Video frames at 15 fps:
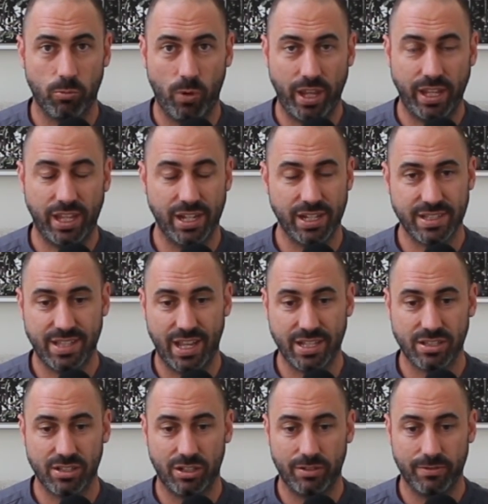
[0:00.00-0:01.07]
week in a
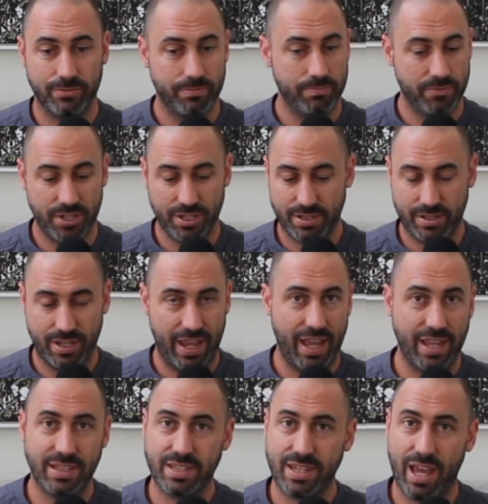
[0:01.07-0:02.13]
sense of just
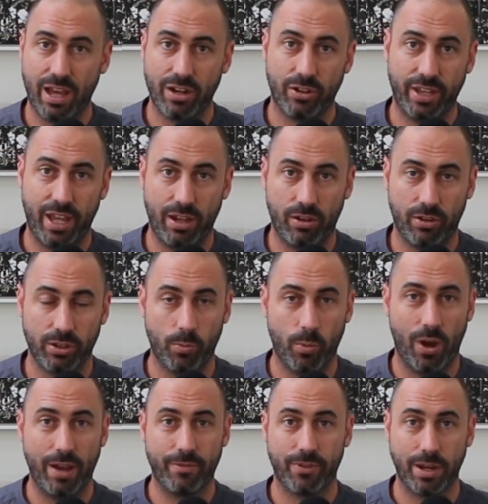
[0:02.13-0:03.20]
heads down on the
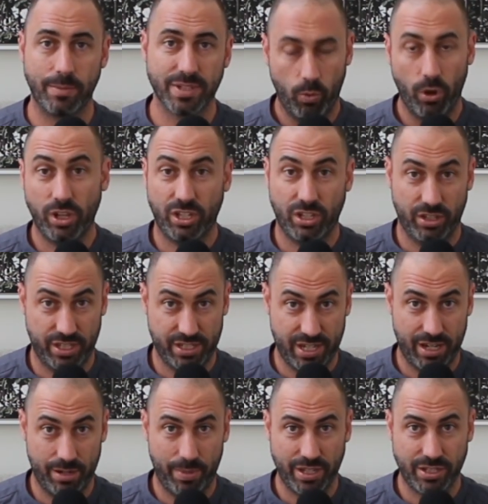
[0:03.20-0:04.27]
wireframes, working on the
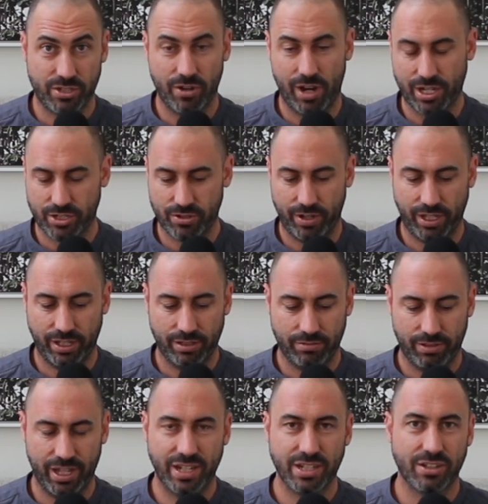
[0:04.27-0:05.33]
database structuring,
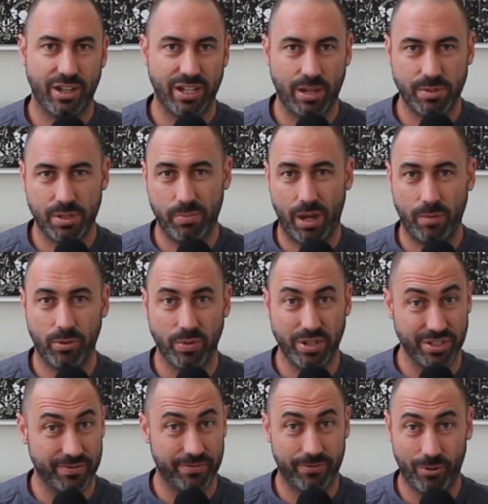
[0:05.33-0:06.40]
getting signed up to Bubble, which
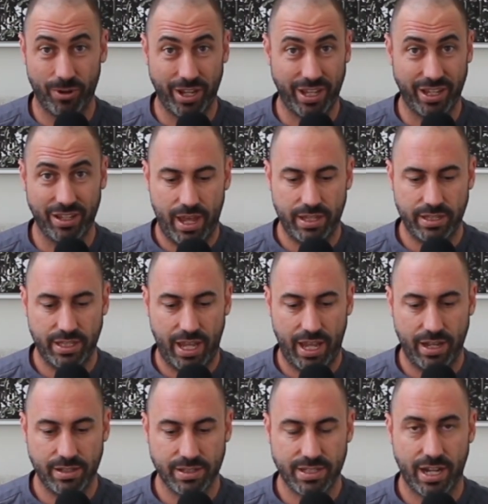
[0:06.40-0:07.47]
is free, and
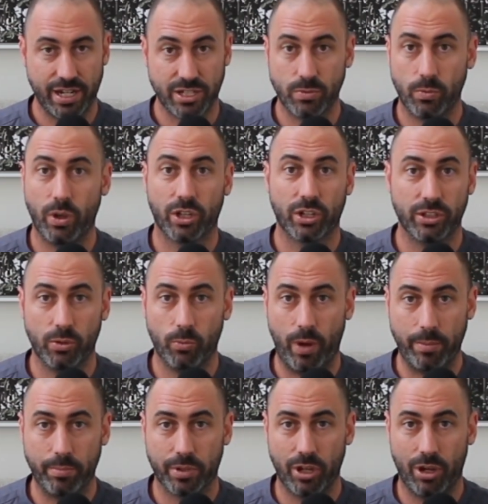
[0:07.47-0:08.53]
then starting to work on the
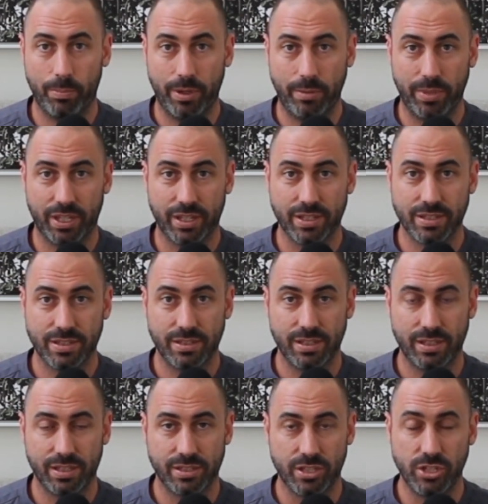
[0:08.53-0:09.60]
web copy because
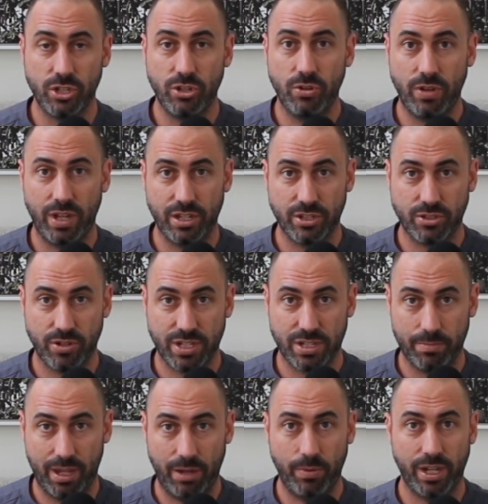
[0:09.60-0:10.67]
it's a new industry to
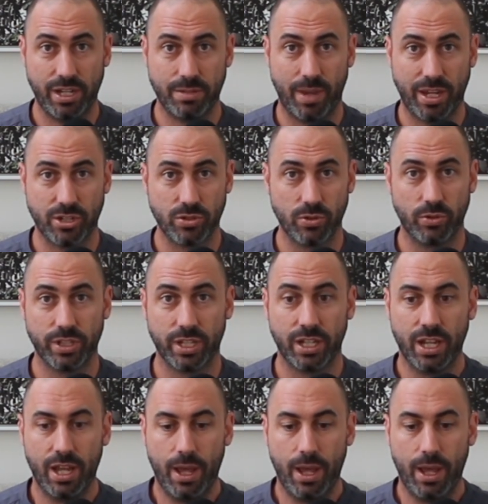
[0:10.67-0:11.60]
me. We need to make sure that